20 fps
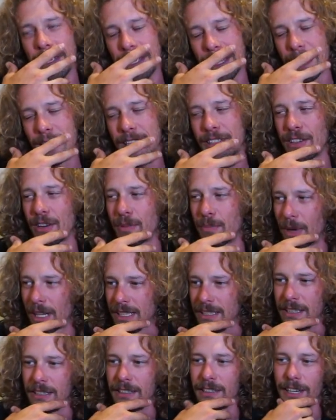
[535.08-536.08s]
electric
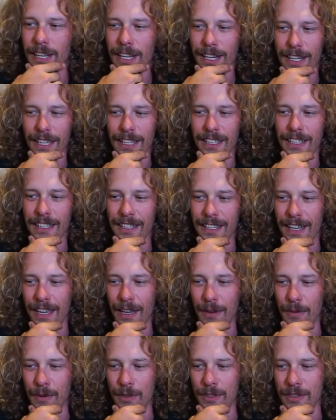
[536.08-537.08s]
bass guitar, and
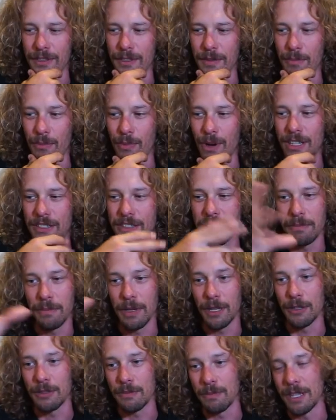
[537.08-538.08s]
I was impressive
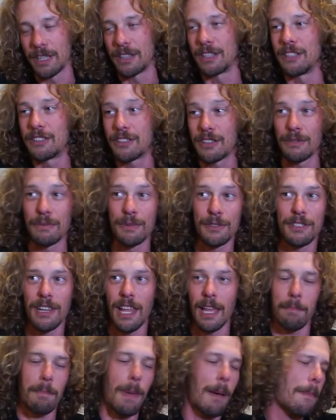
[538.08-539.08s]
because my teacher was
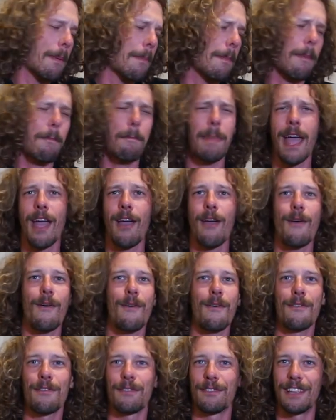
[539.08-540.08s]
like, pow, pow, pow,
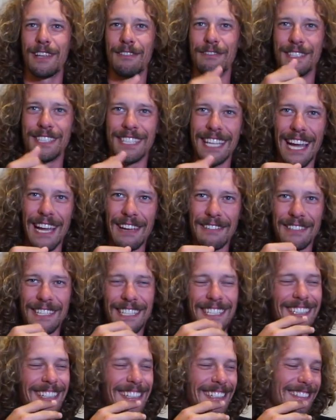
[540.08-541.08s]
pow, every time,
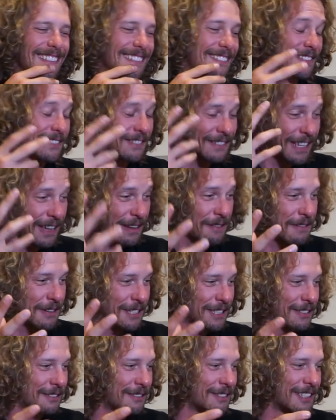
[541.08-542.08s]
and then it's like, I want to